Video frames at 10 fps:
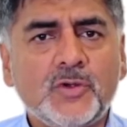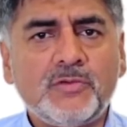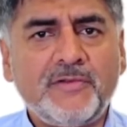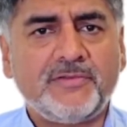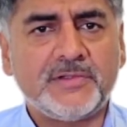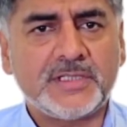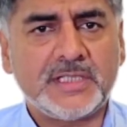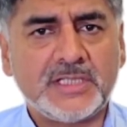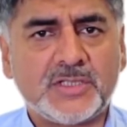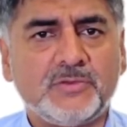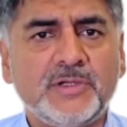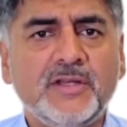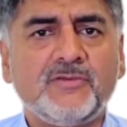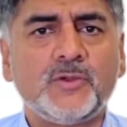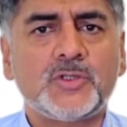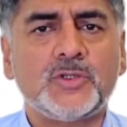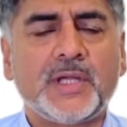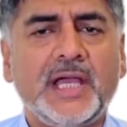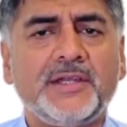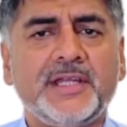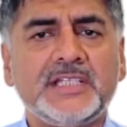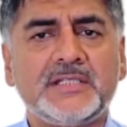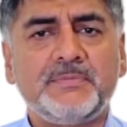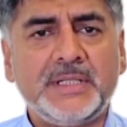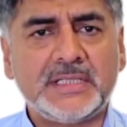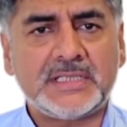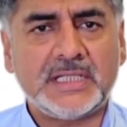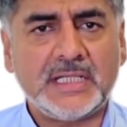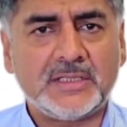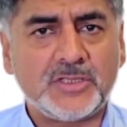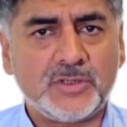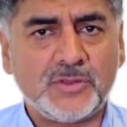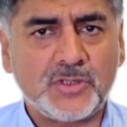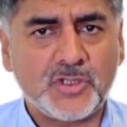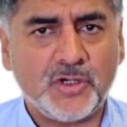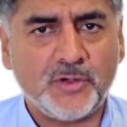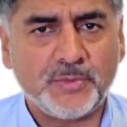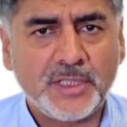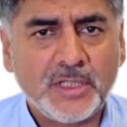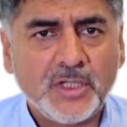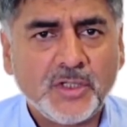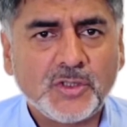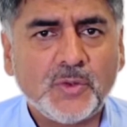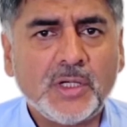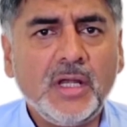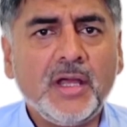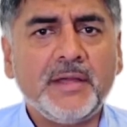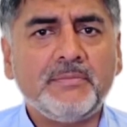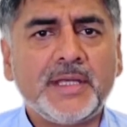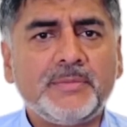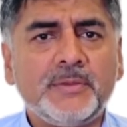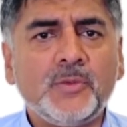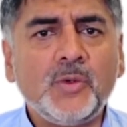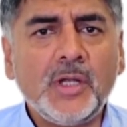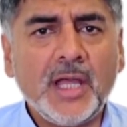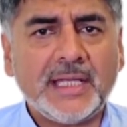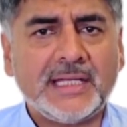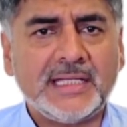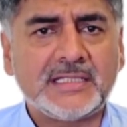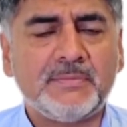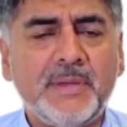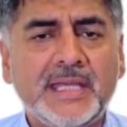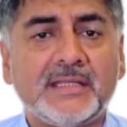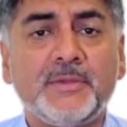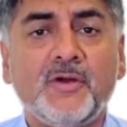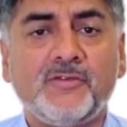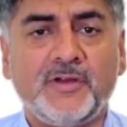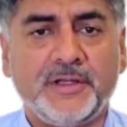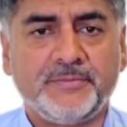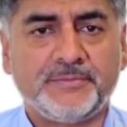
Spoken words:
your references to reinforce your candidate's ability to do the job, your client may be more likely to make them an offer.